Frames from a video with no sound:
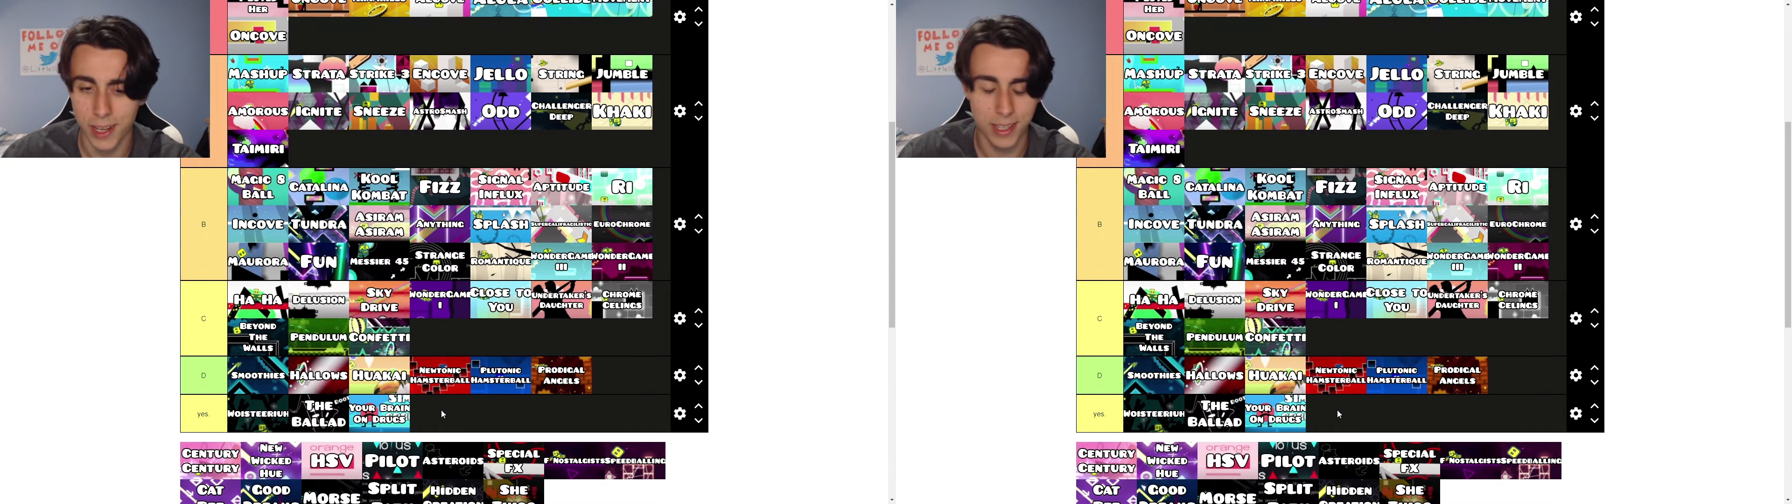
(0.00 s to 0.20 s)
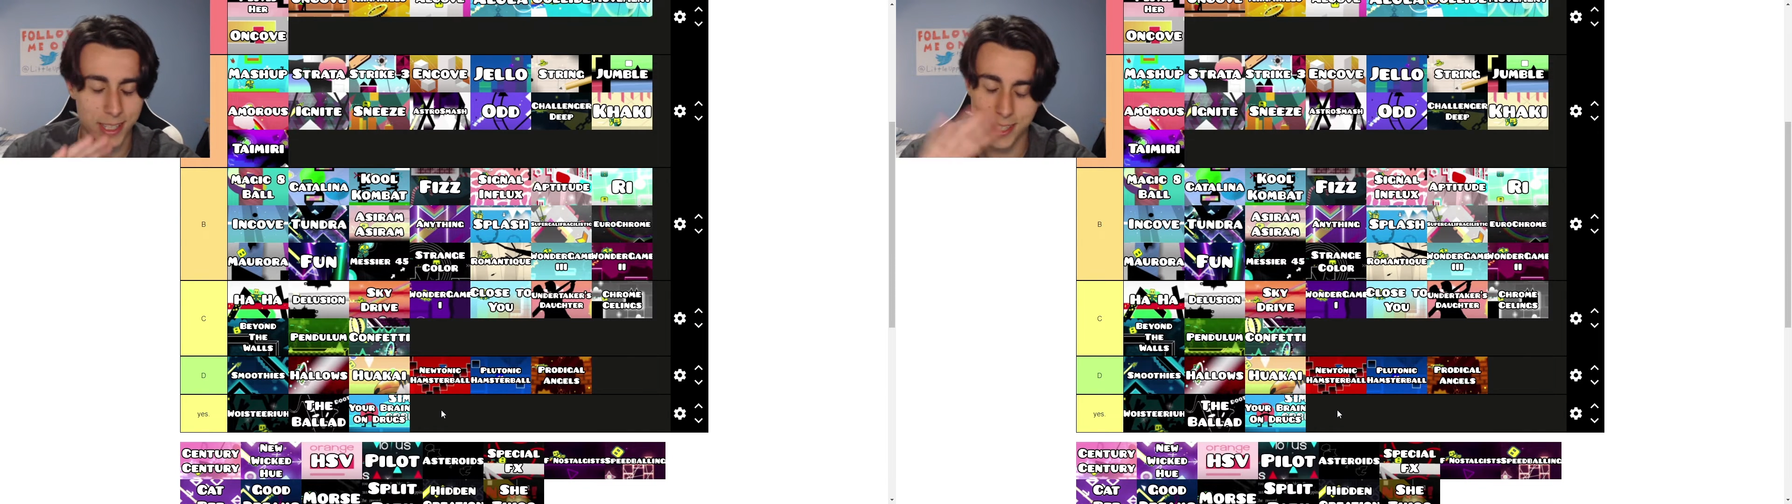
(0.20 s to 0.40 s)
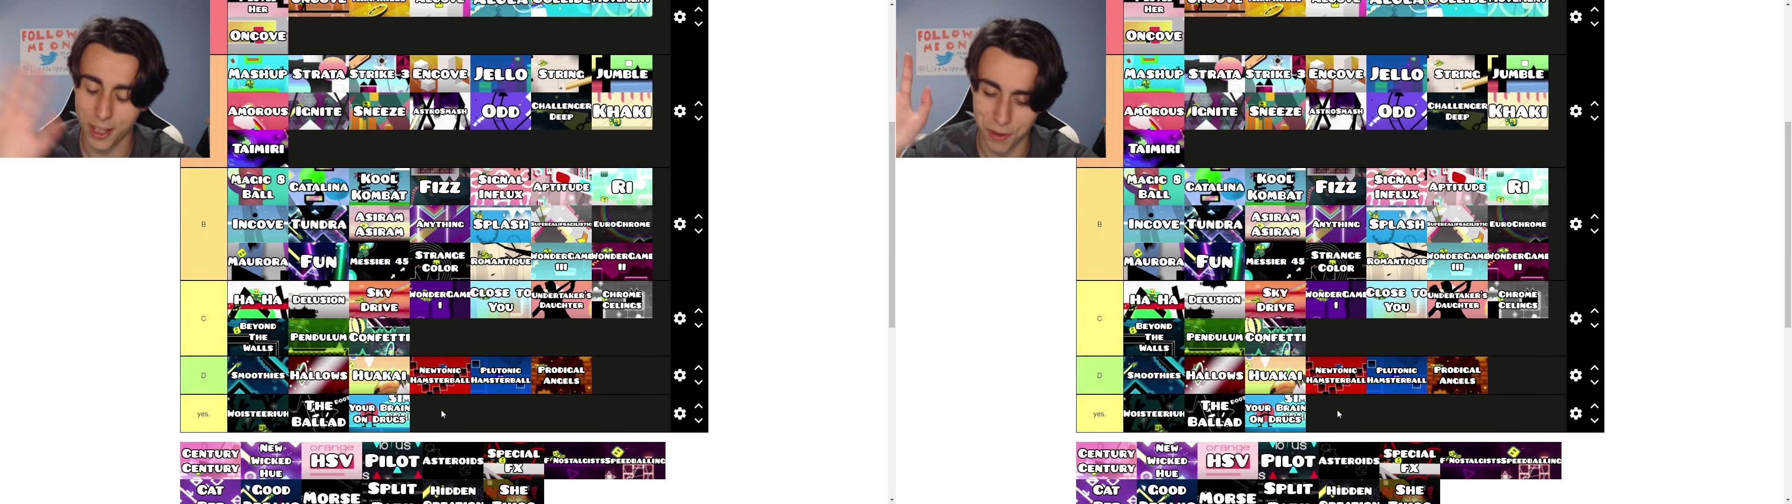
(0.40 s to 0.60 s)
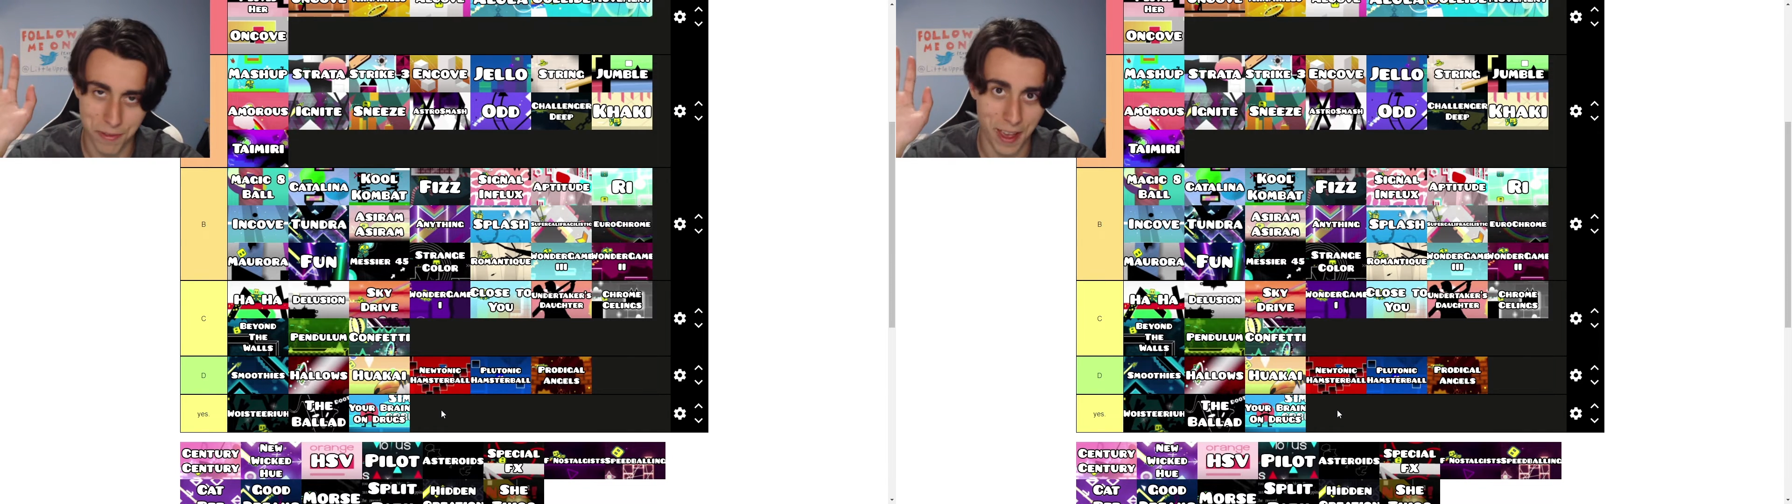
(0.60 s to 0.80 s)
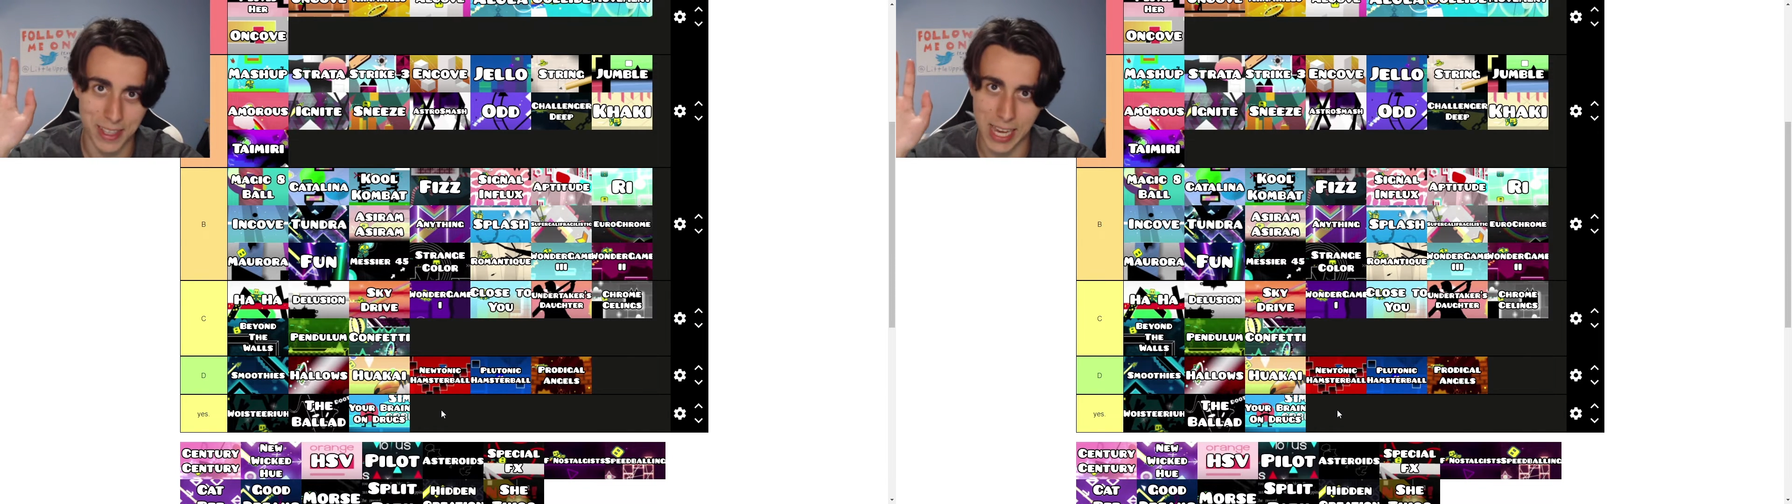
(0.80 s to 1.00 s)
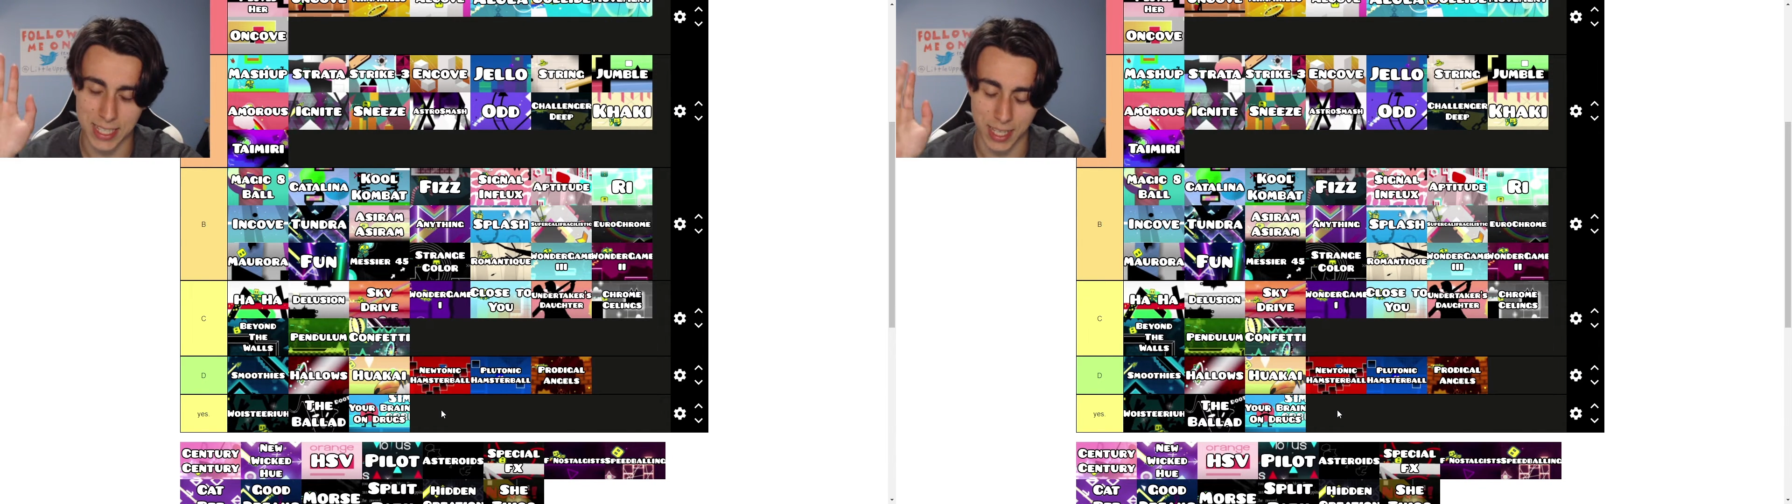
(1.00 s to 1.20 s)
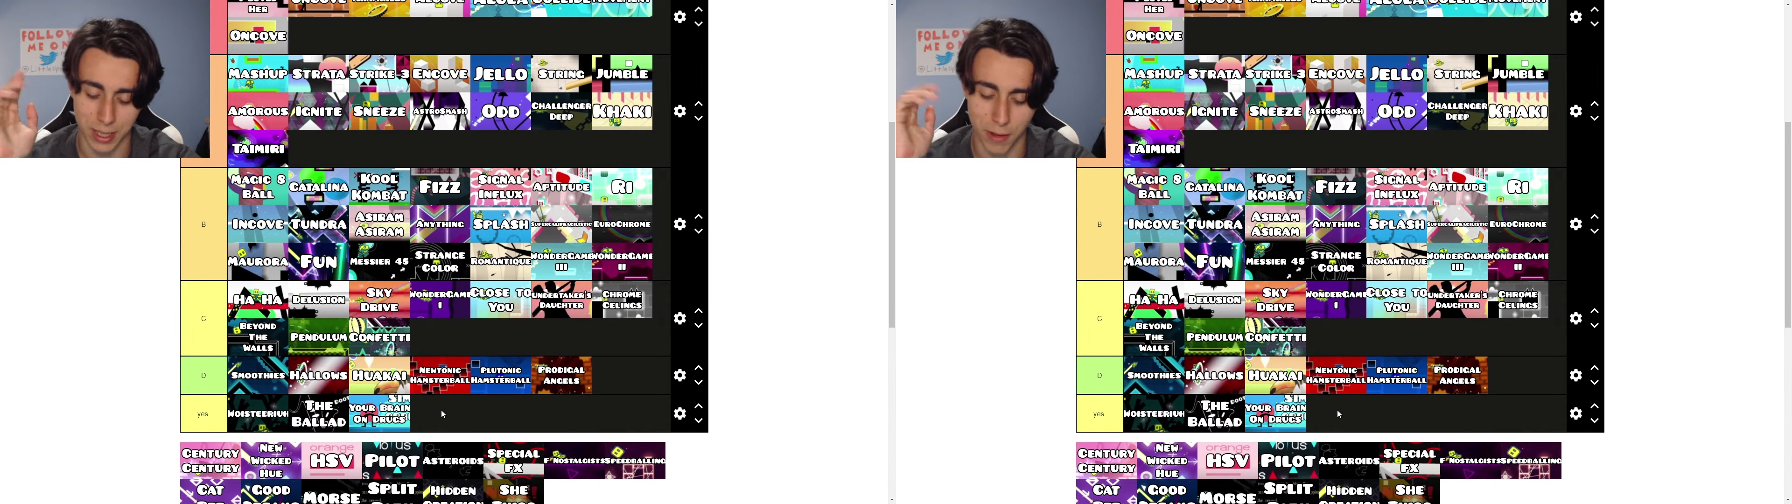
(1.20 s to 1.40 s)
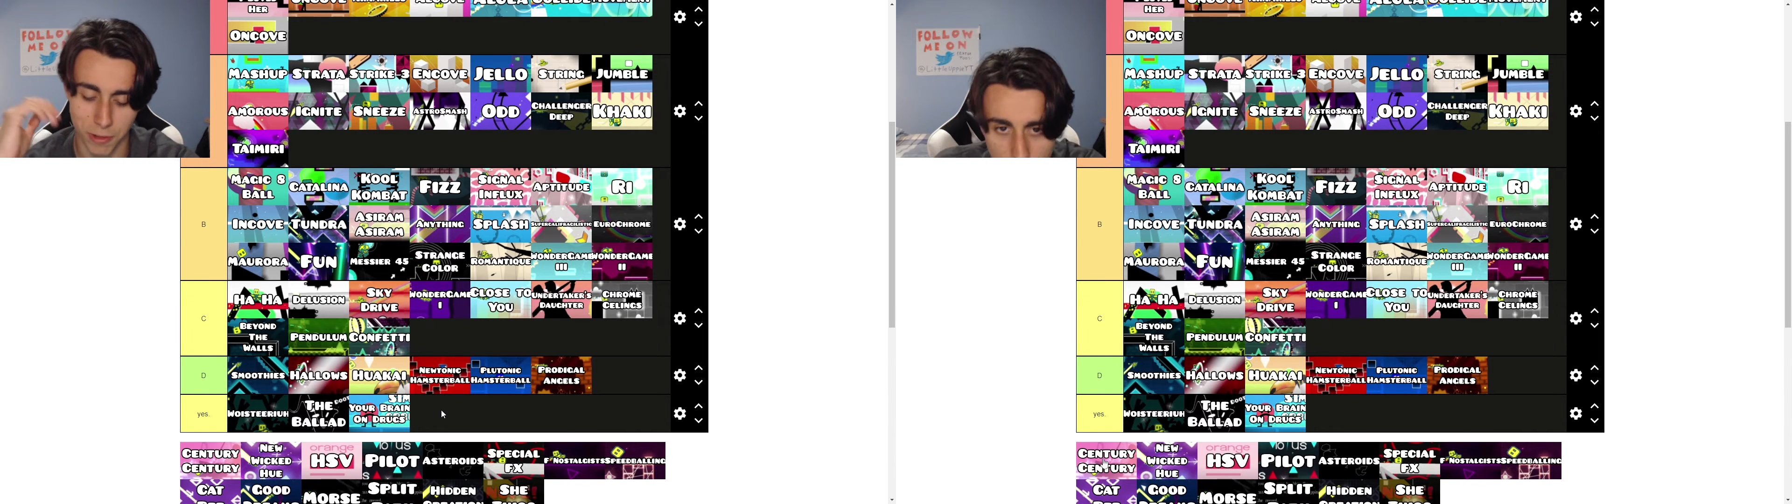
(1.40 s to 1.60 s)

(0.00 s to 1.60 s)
still a fantastic level.